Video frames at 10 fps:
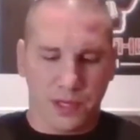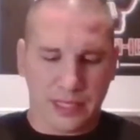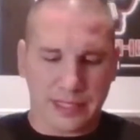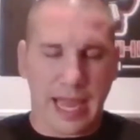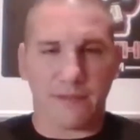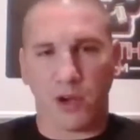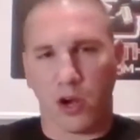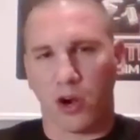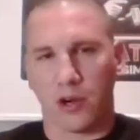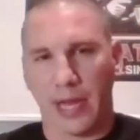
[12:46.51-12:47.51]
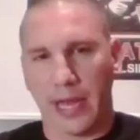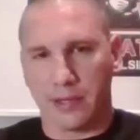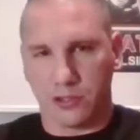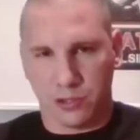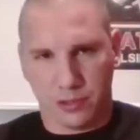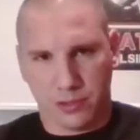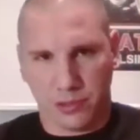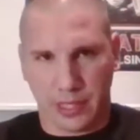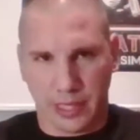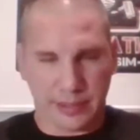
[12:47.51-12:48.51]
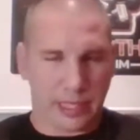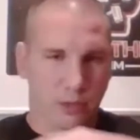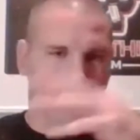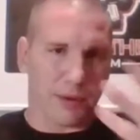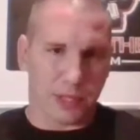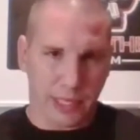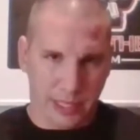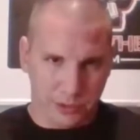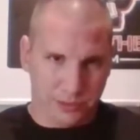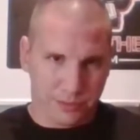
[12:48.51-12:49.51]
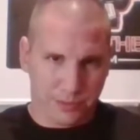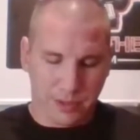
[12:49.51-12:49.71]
it doesn't have a hard edge. Okay, it's got a rounded edge.